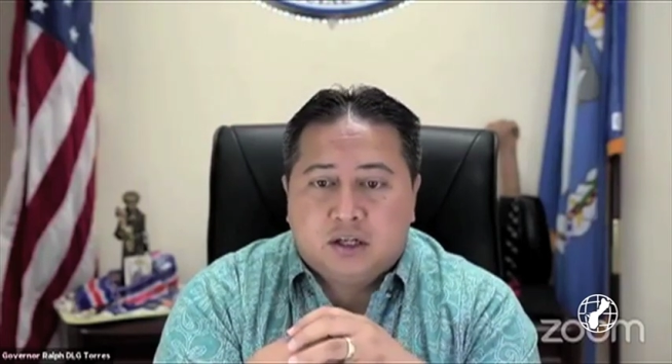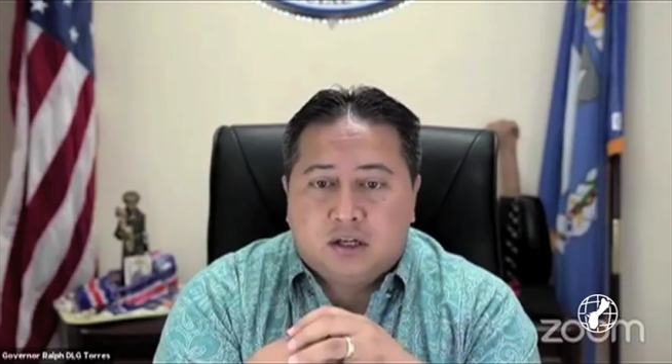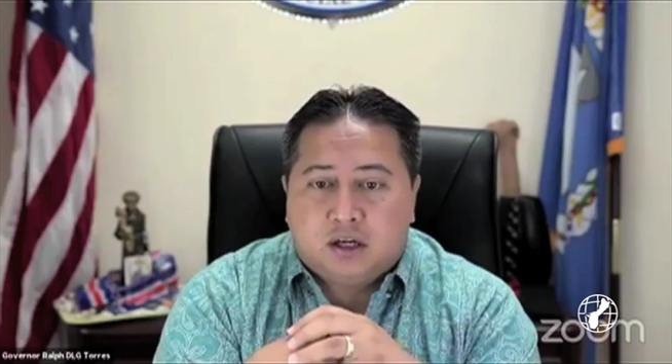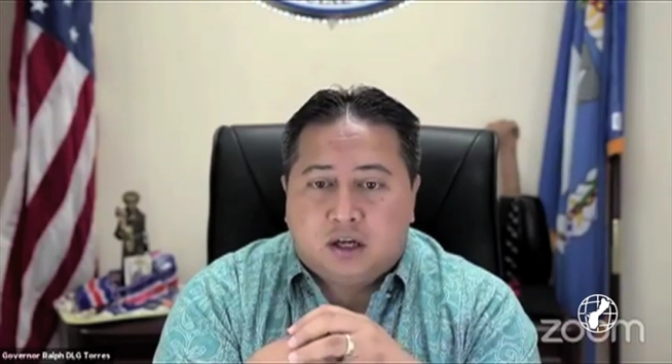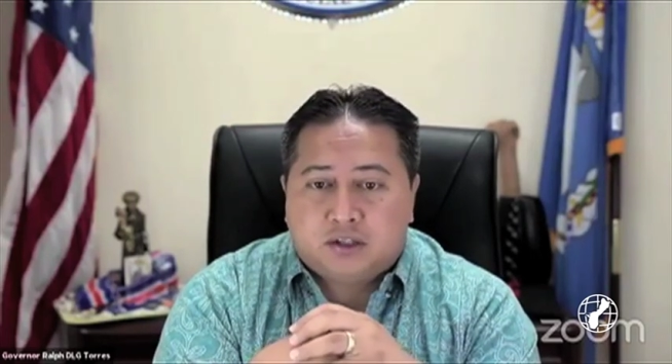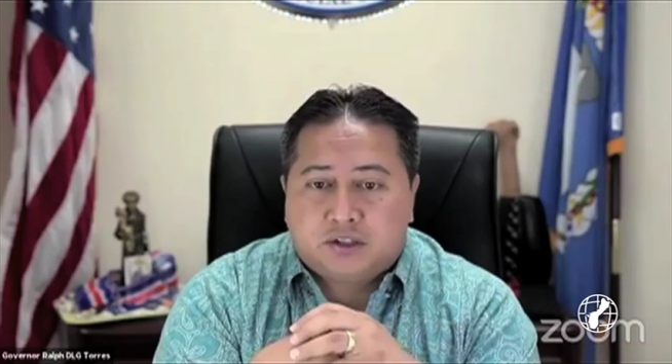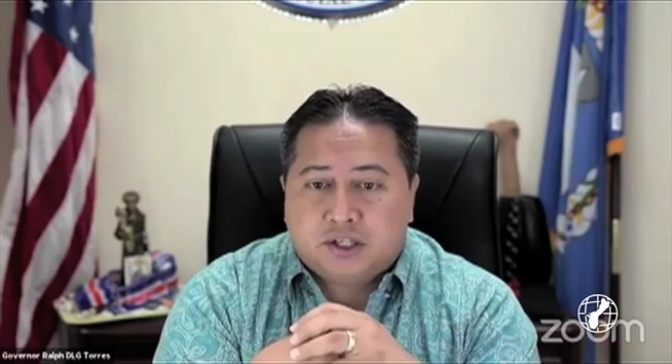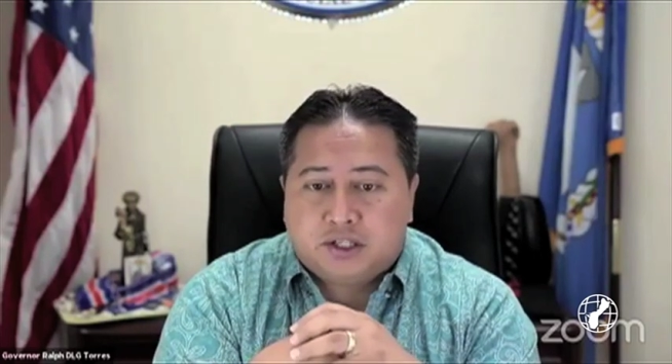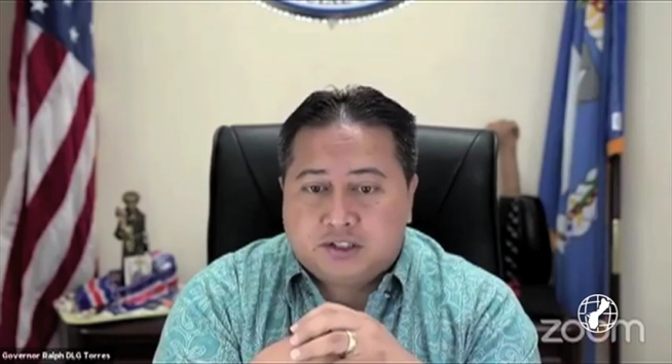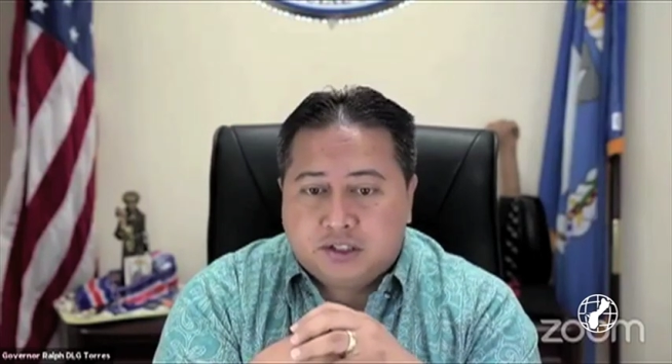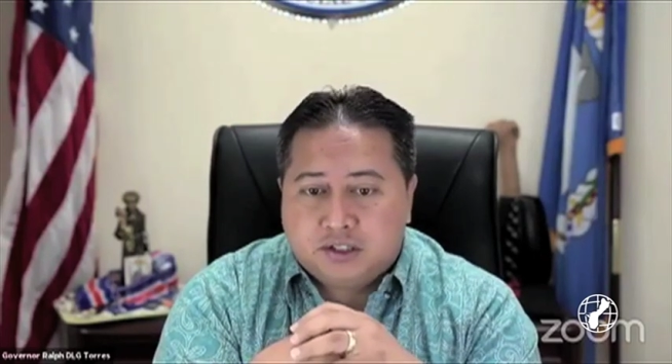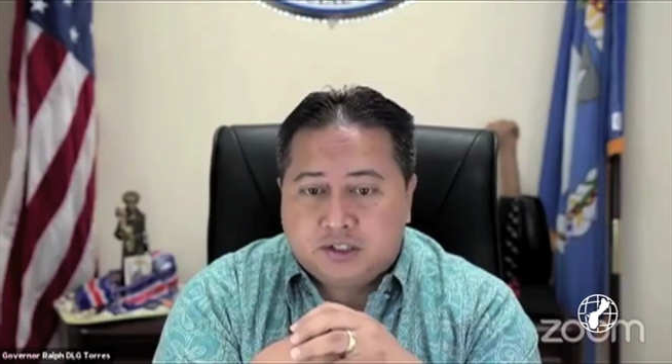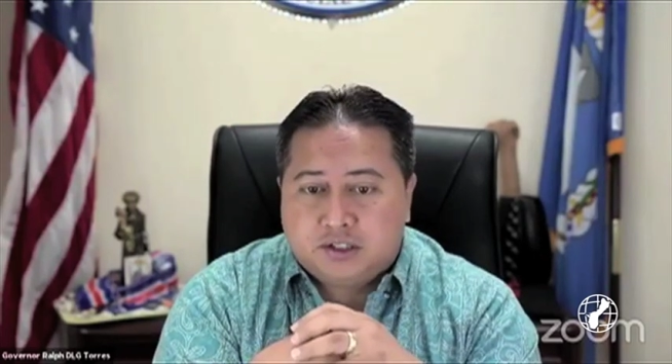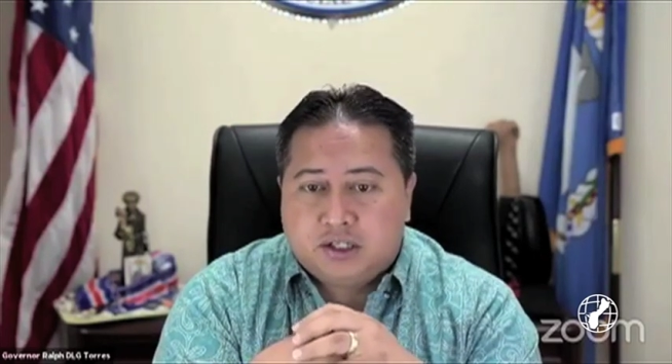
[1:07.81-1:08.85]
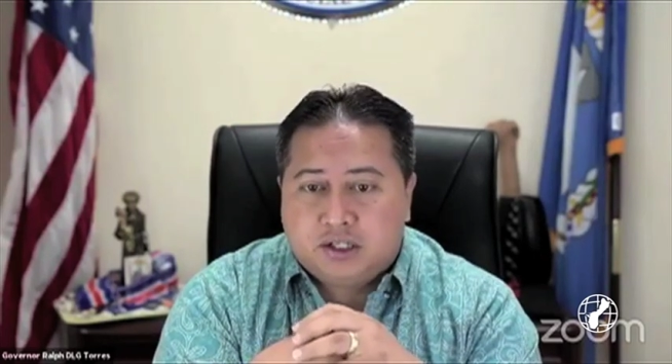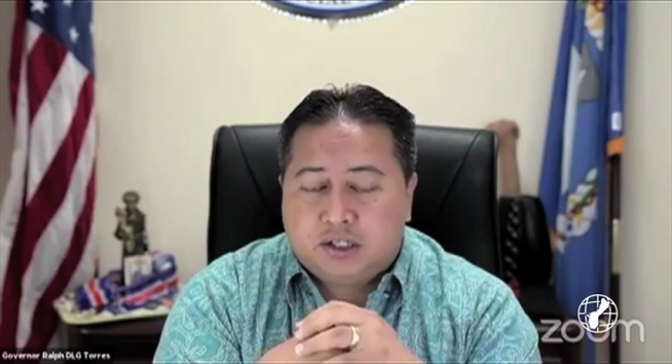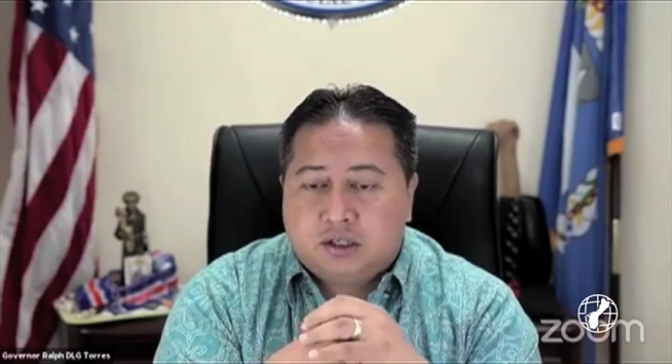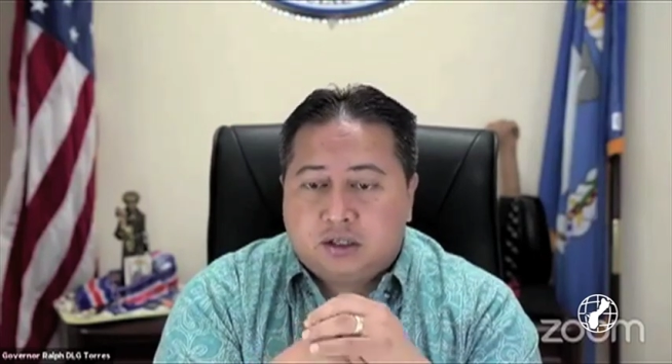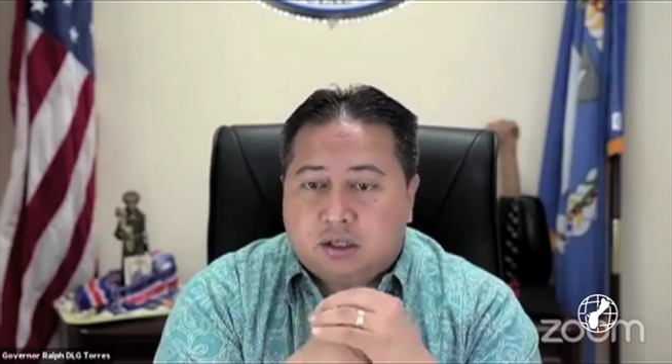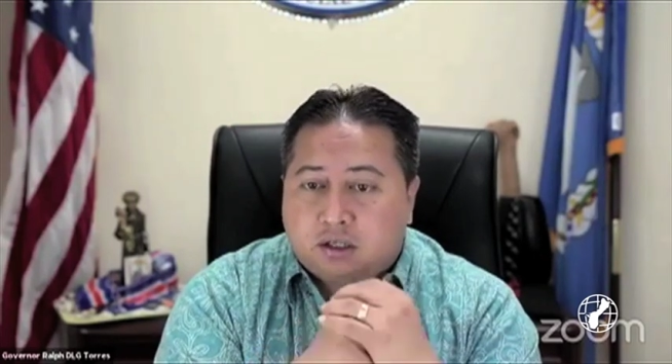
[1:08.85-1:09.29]

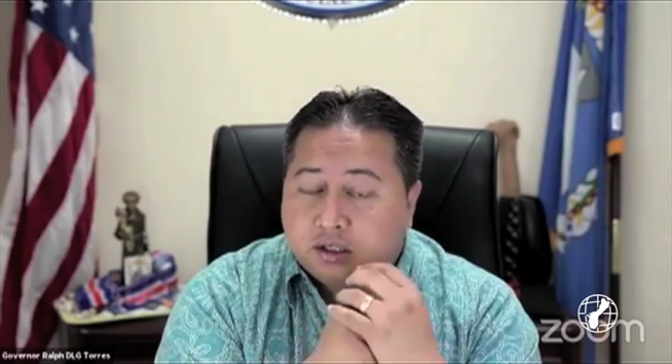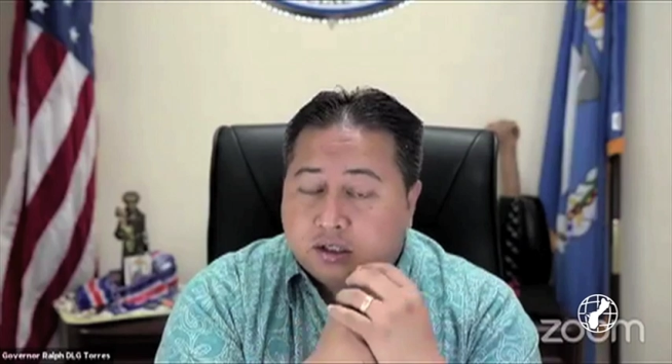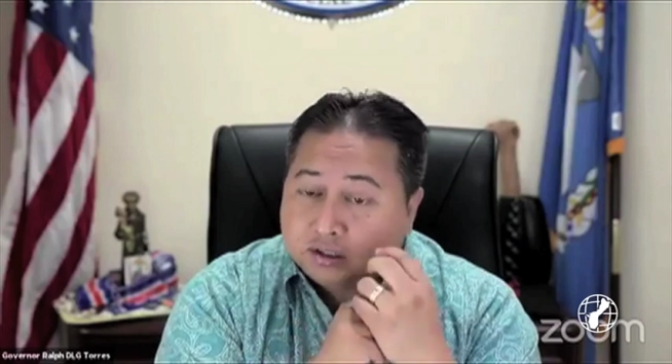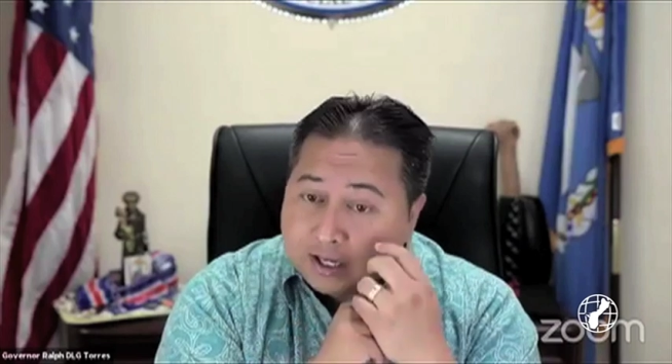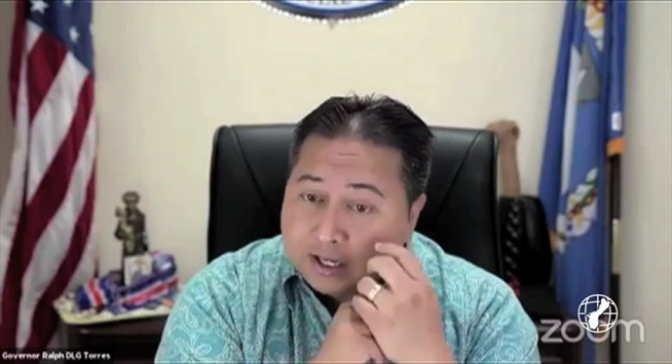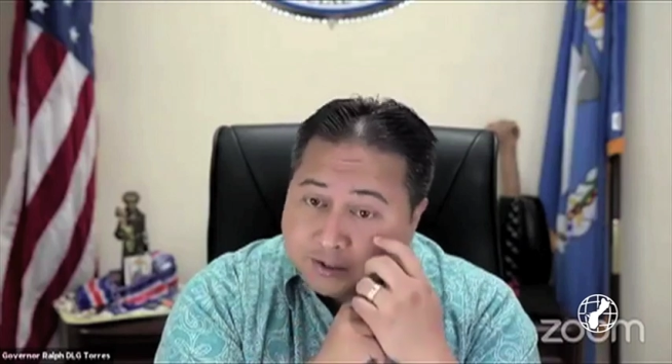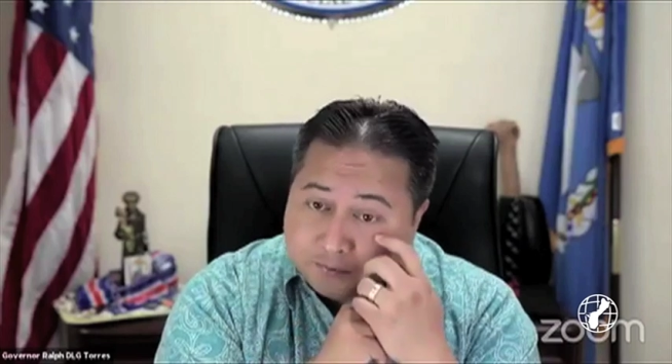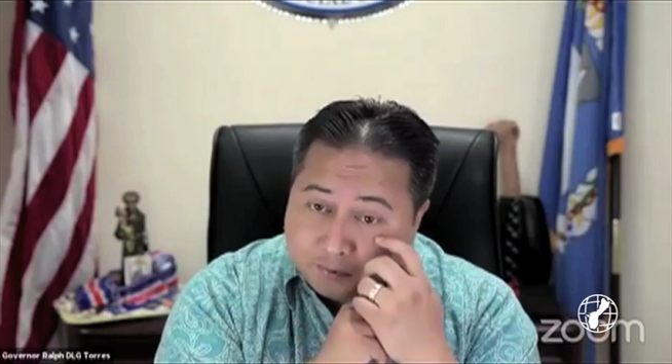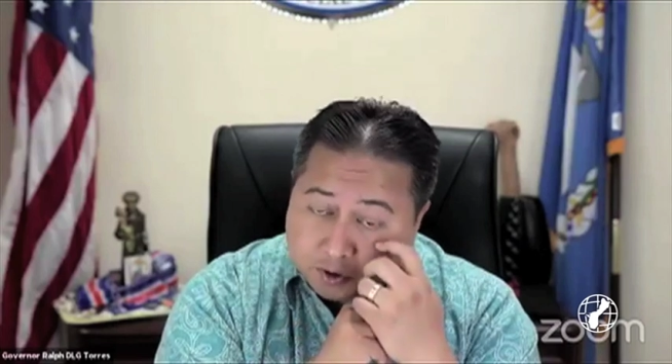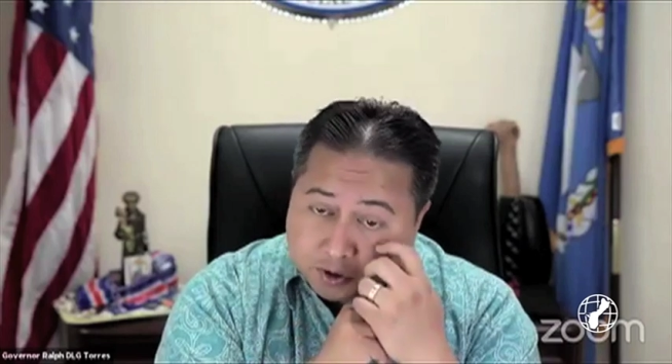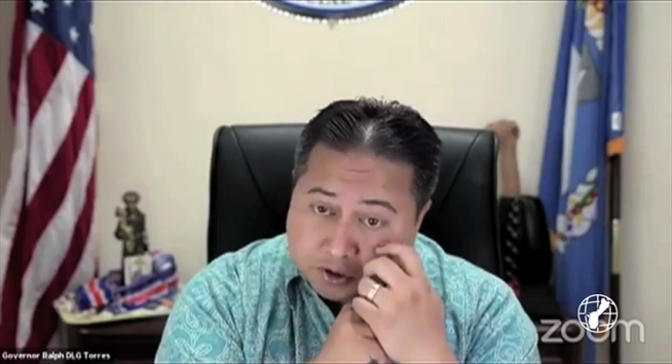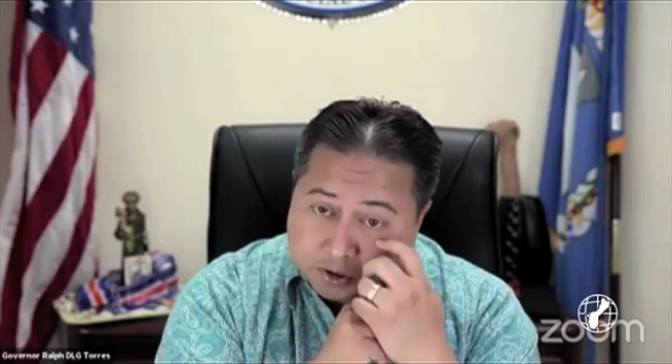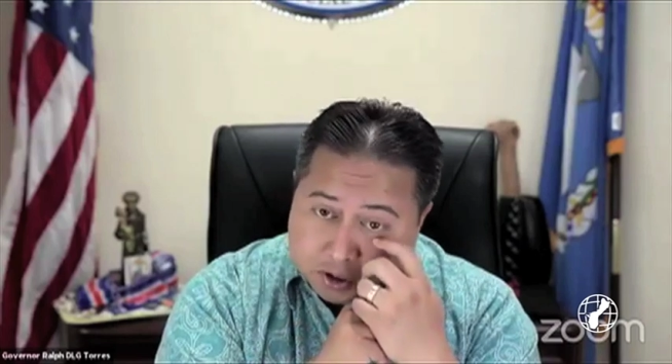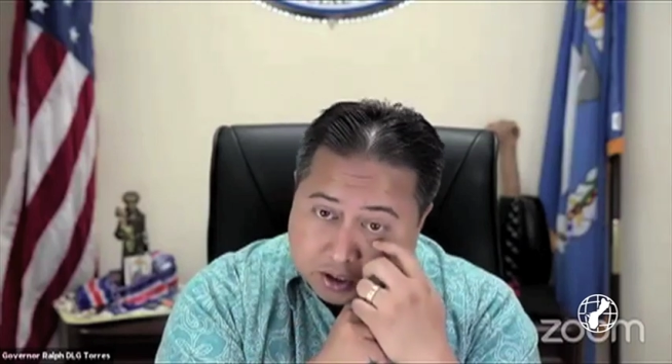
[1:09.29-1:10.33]
CHCC, uh, uh, the task force,